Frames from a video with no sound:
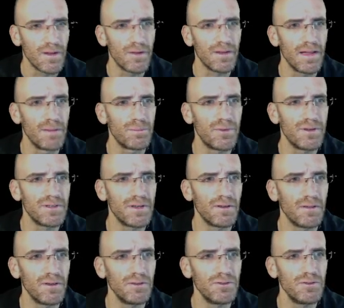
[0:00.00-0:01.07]
Okay, I'm printing a
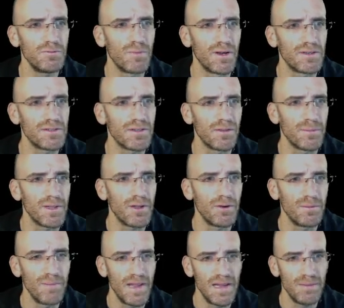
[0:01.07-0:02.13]
little too much, so let me go to
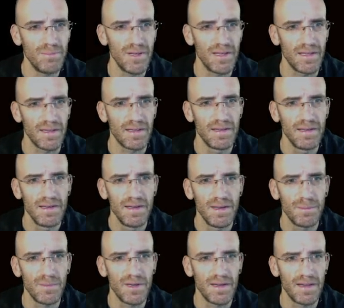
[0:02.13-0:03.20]
main pig.
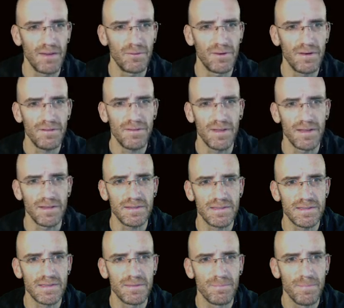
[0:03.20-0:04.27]
I'm going to get rid of
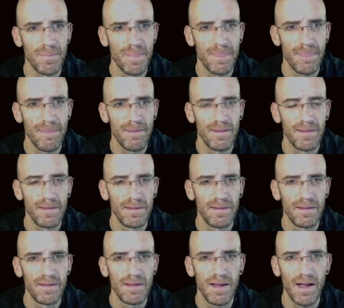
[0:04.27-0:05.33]
this.
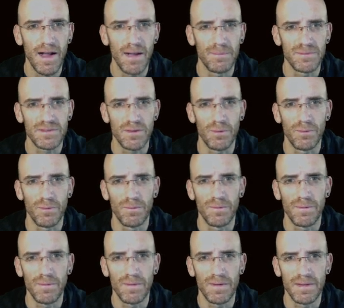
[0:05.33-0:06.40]
So
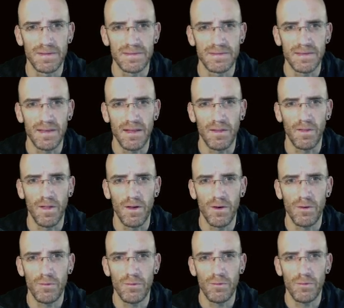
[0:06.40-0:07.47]
it's
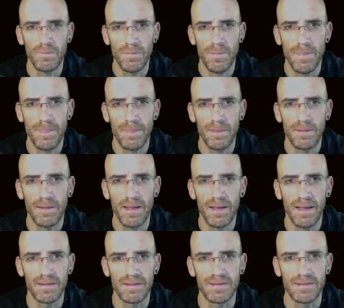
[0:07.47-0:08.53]
hello.
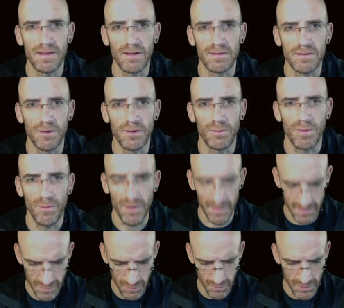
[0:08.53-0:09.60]
So we
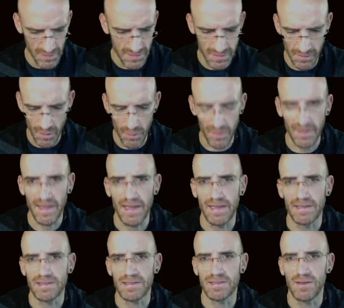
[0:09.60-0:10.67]
want to do just
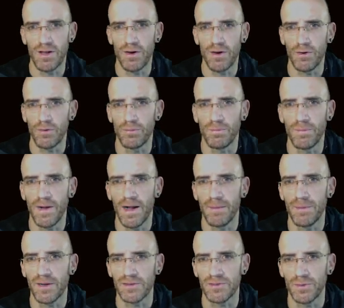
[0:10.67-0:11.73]
lowercase, no
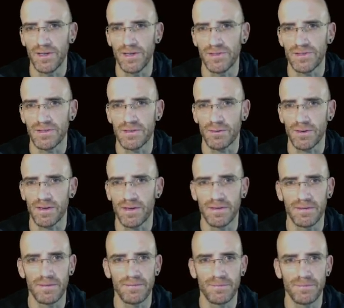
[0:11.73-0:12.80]
punctuation. So we're going
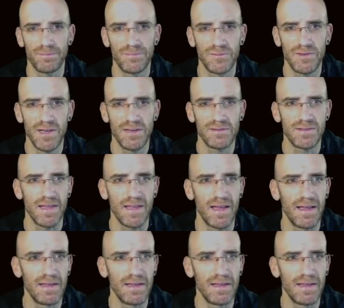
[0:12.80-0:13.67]
to change that.